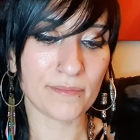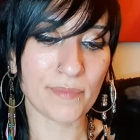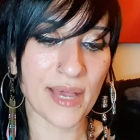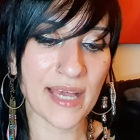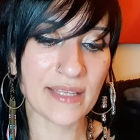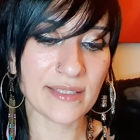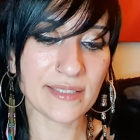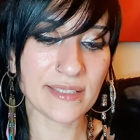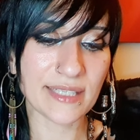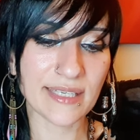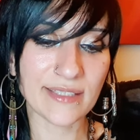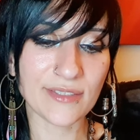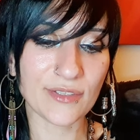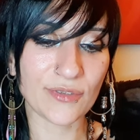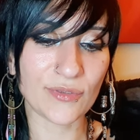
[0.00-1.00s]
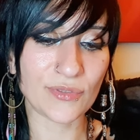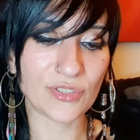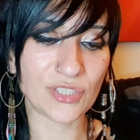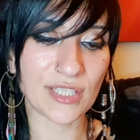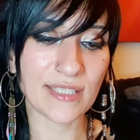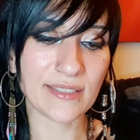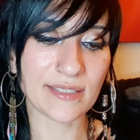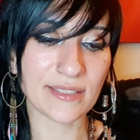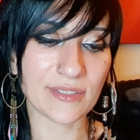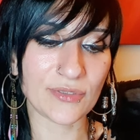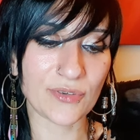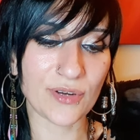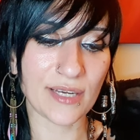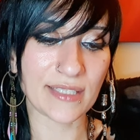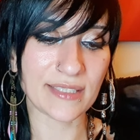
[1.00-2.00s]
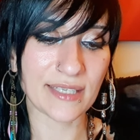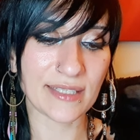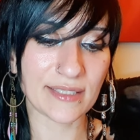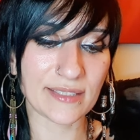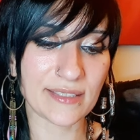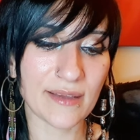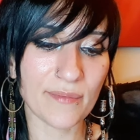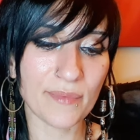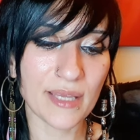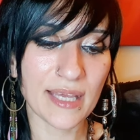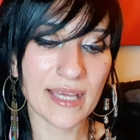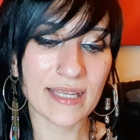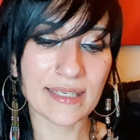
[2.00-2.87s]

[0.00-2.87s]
Man sees the Lord Jesus Christ as some